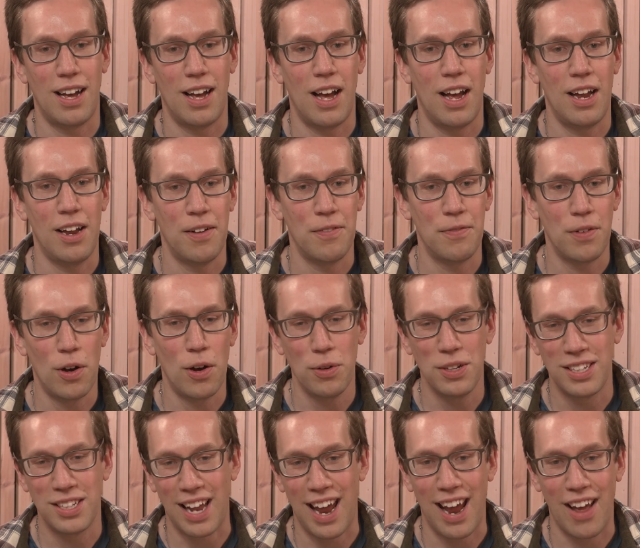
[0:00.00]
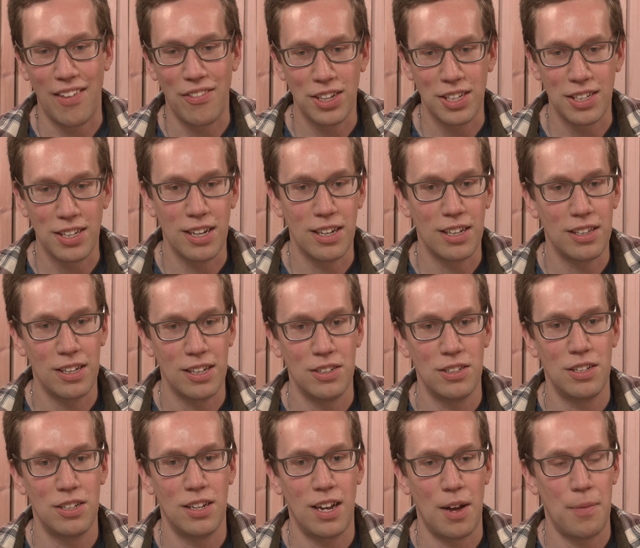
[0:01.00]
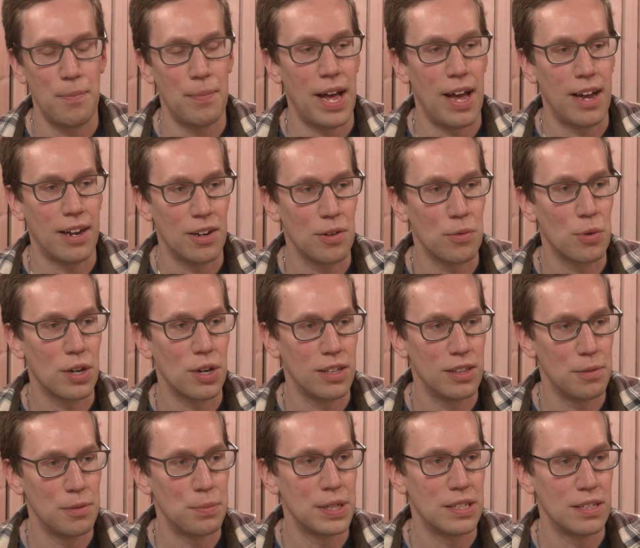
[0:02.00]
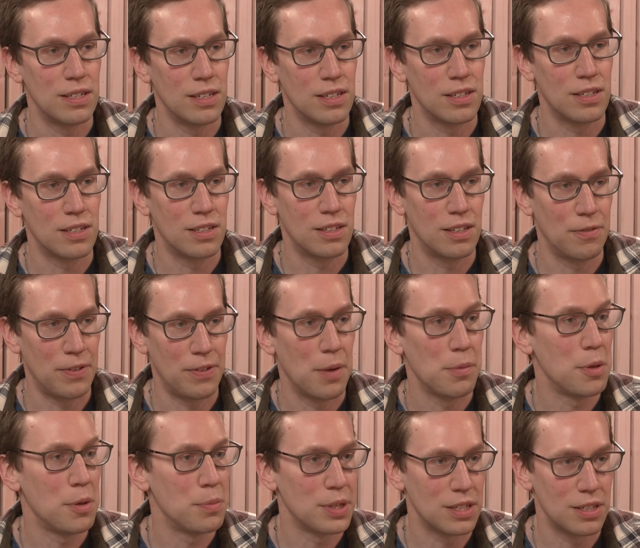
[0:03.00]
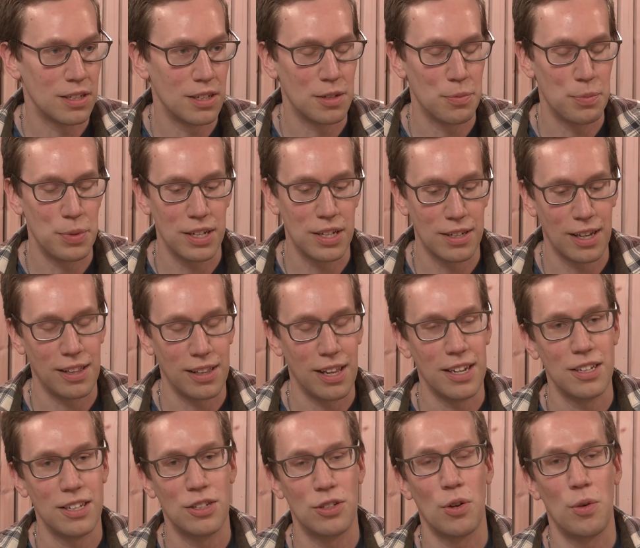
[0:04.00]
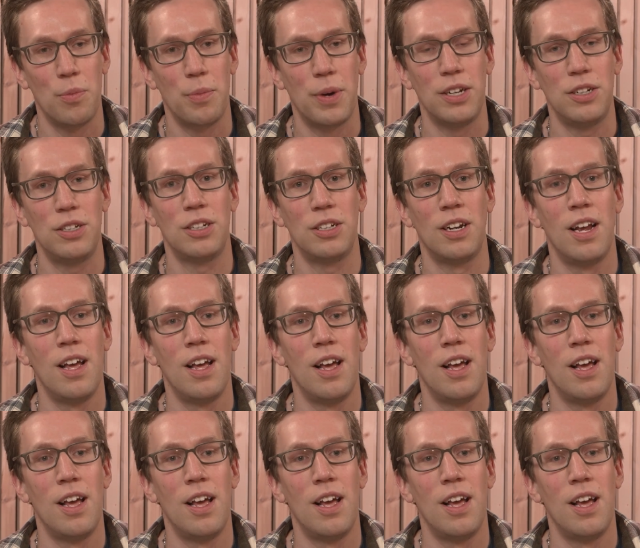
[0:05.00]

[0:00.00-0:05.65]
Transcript: I have always had this inkling to come back and work in the business, the family business, mm-hmm. because I like it so much.